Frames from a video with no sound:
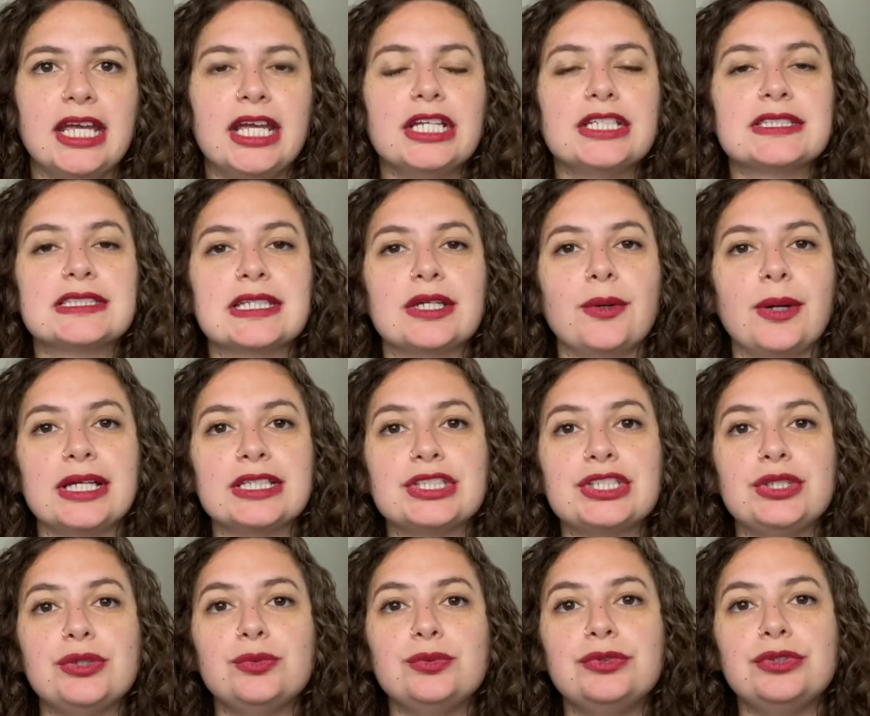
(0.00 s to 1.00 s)
So as
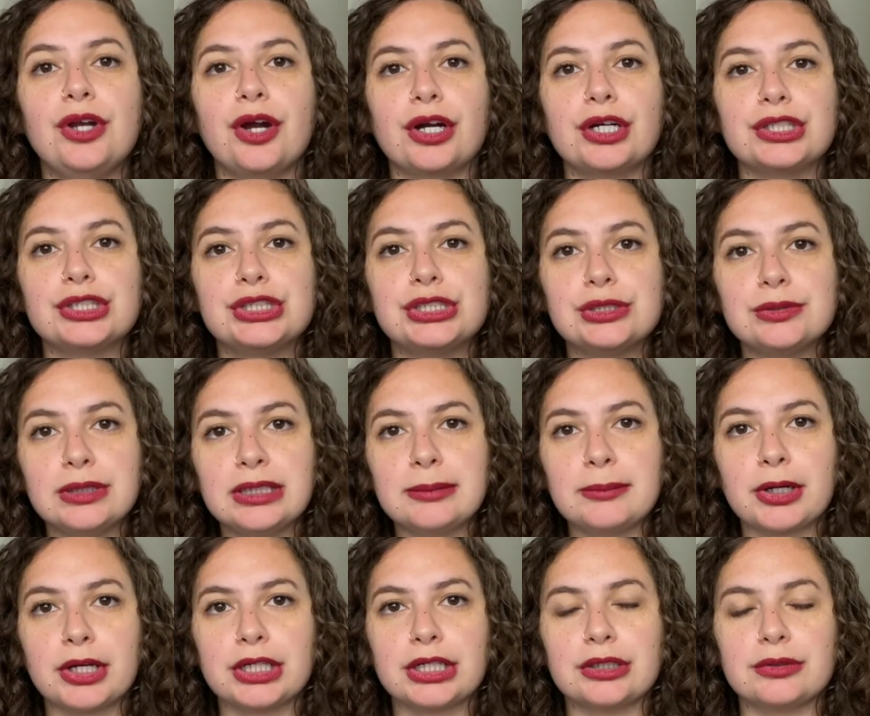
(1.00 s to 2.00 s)
you are doing
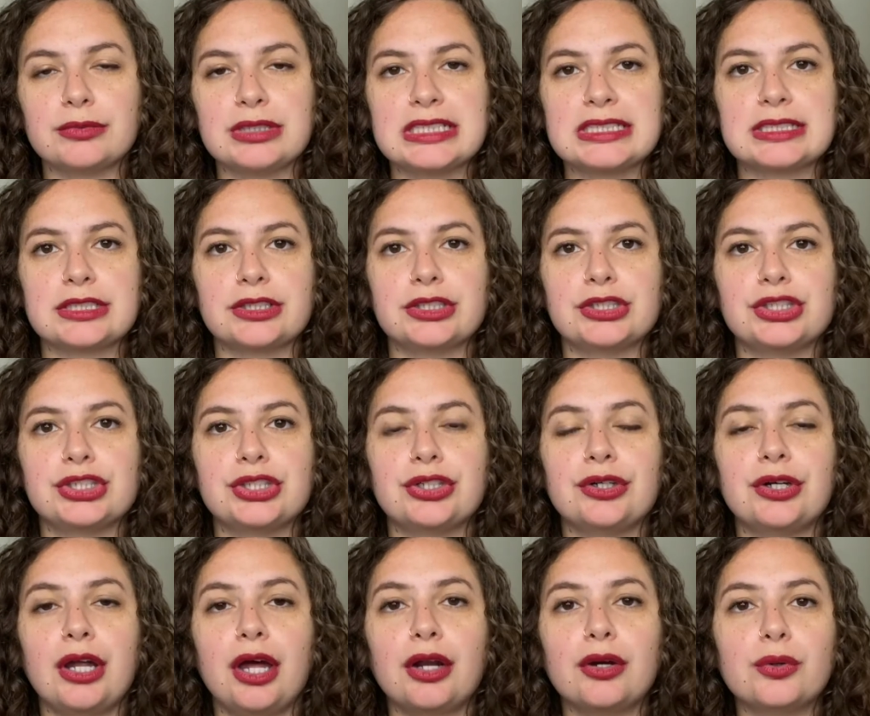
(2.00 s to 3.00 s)
market research, you're
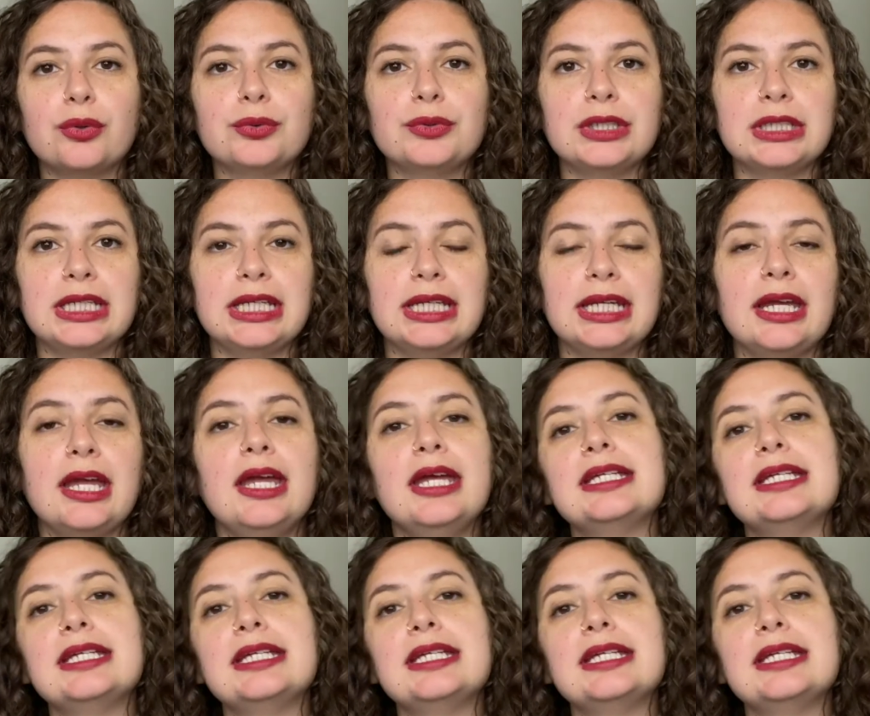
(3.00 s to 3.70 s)
not only